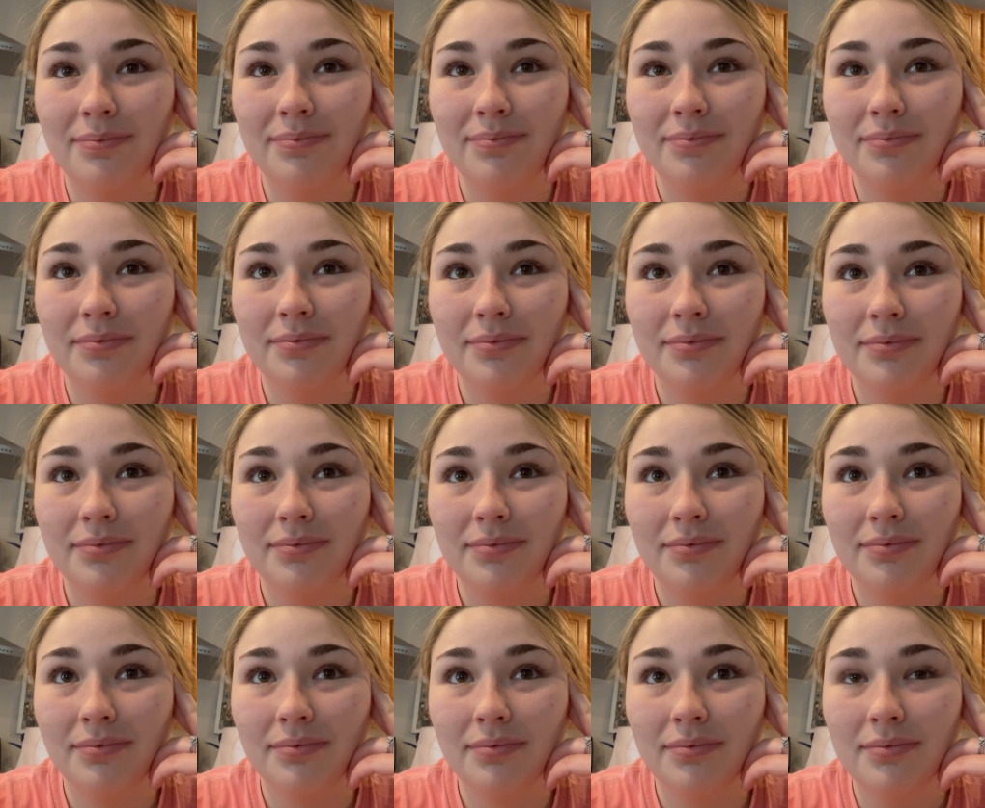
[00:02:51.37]

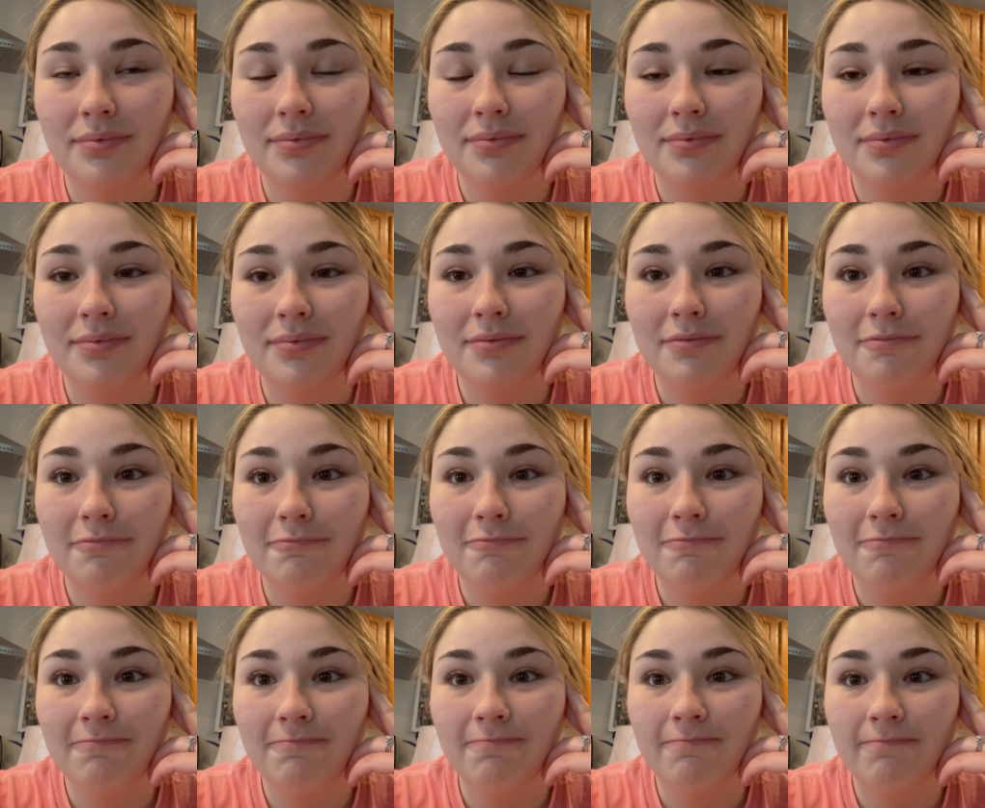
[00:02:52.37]

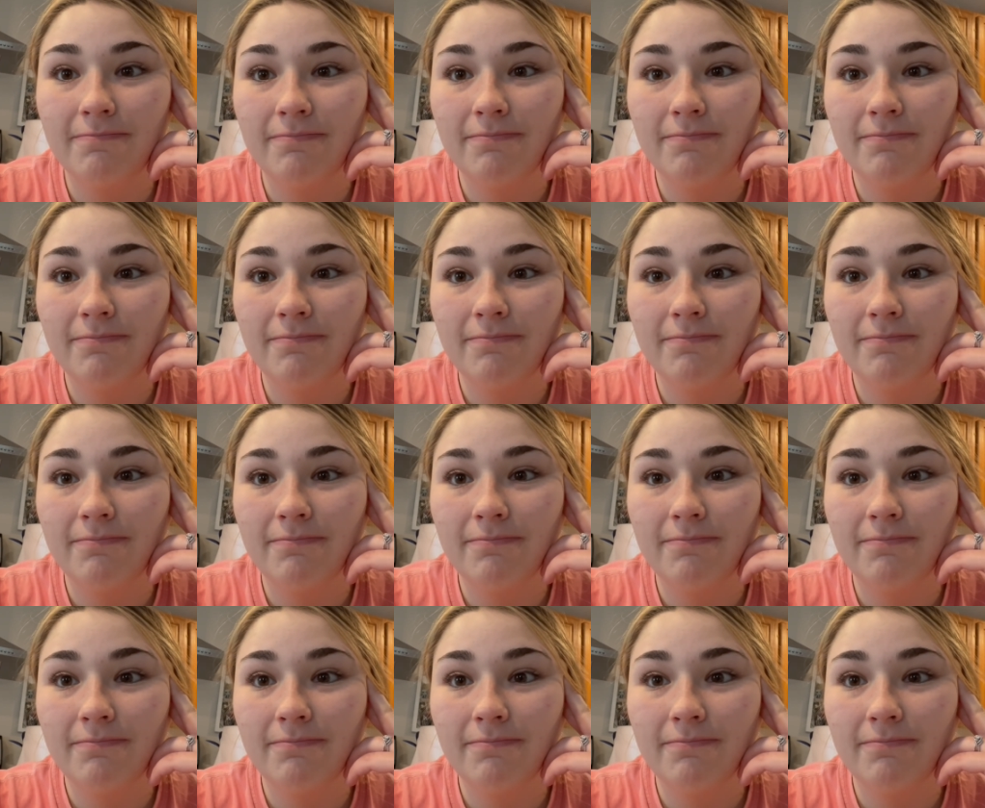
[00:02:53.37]
(silence)